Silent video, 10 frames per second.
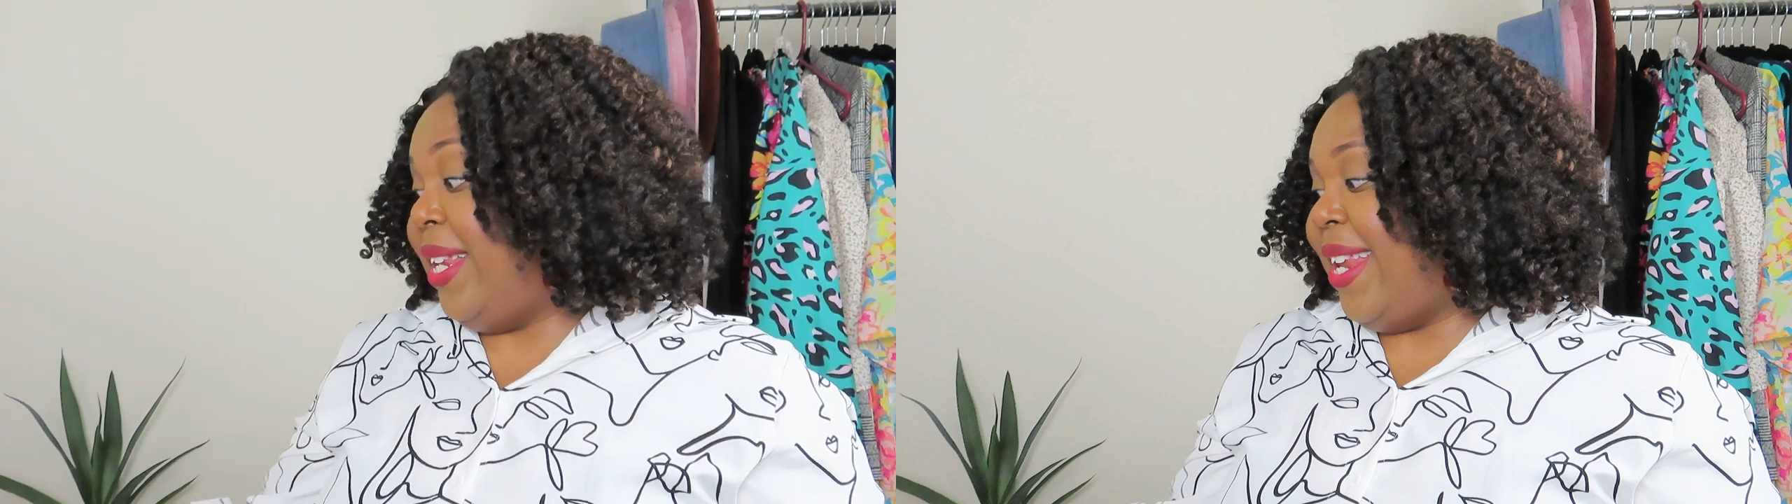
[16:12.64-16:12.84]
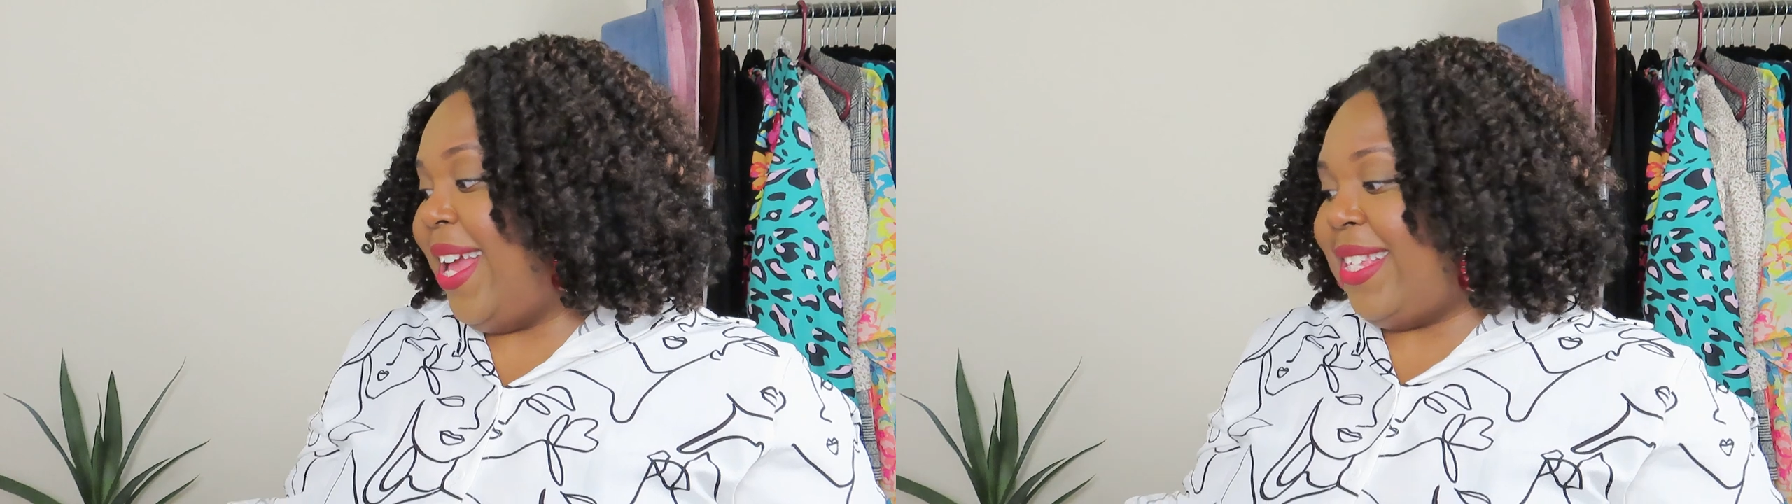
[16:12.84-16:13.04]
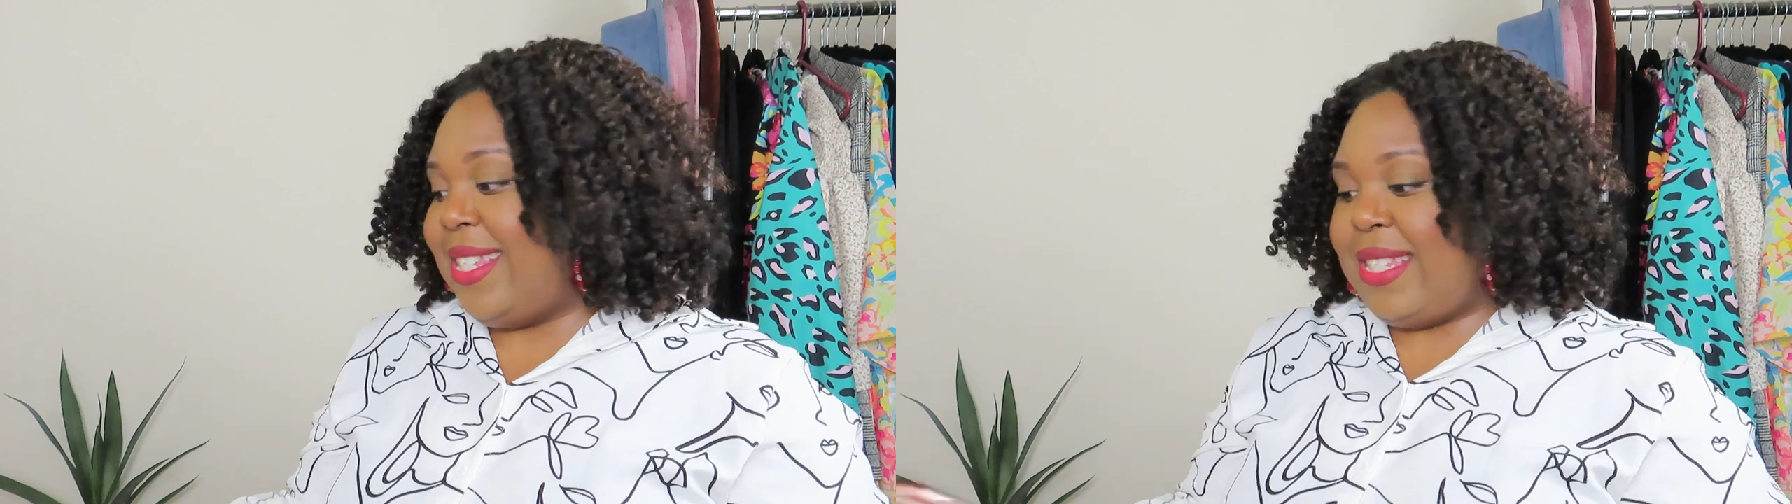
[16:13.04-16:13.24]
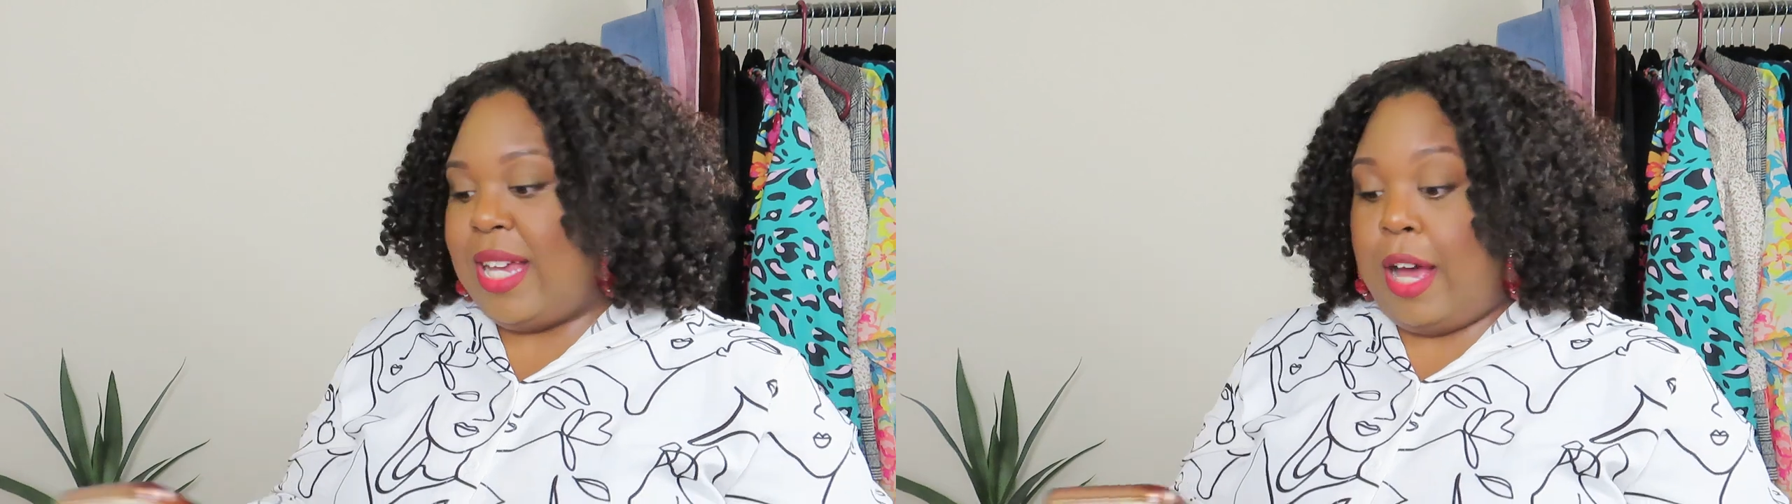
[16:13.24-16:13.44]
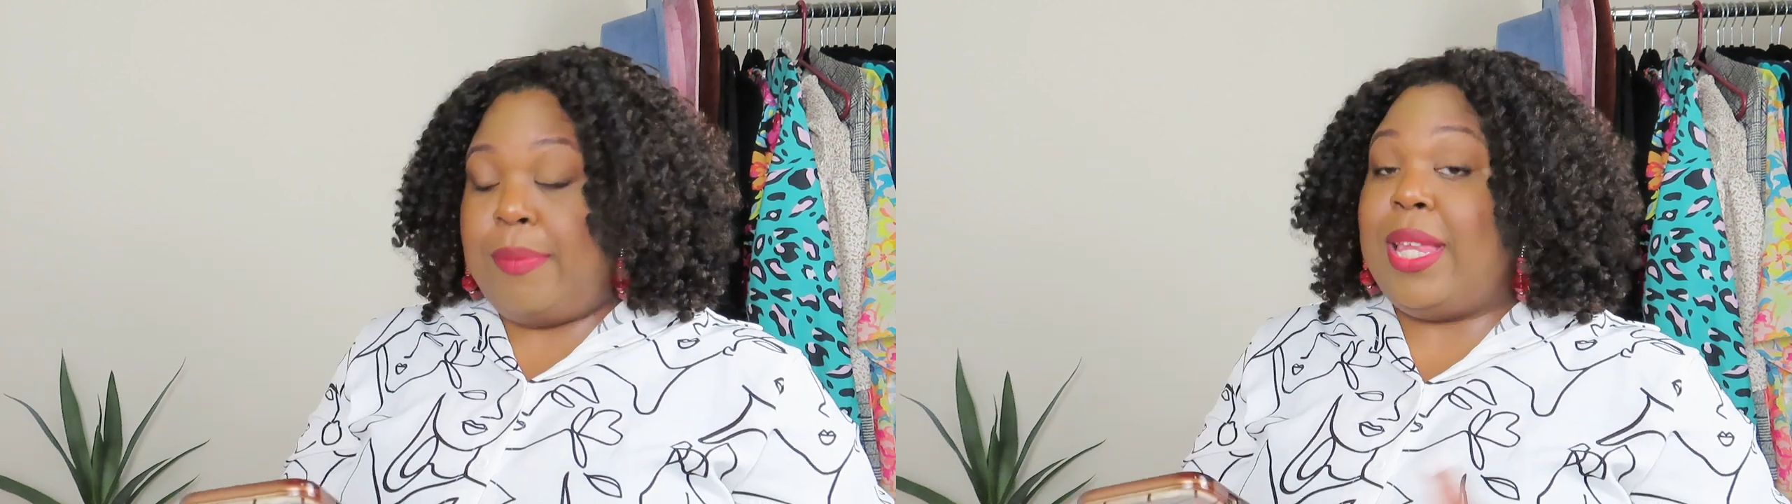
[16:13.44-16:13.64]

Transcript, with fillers: the next top,